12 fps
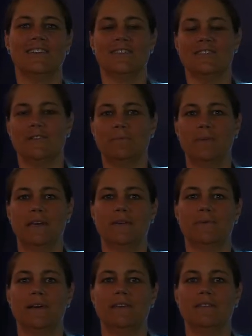So beaked
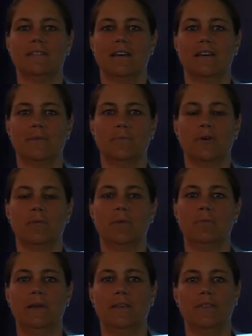whales are
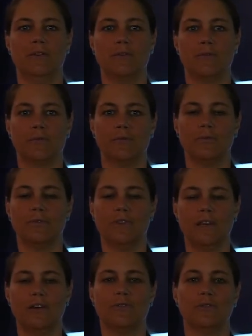probably
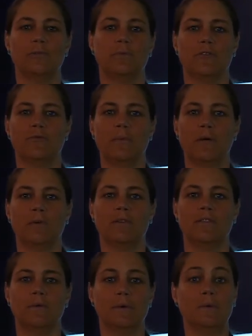the group of mammals
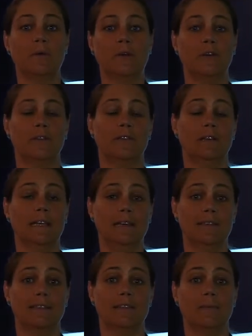that we know the
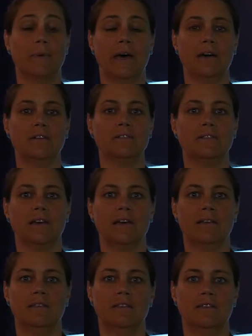least about,
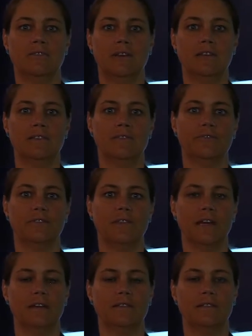and the reason for
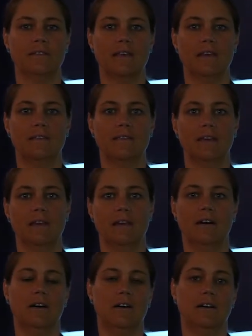that is that they
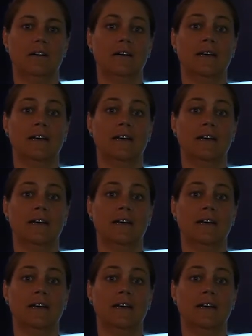are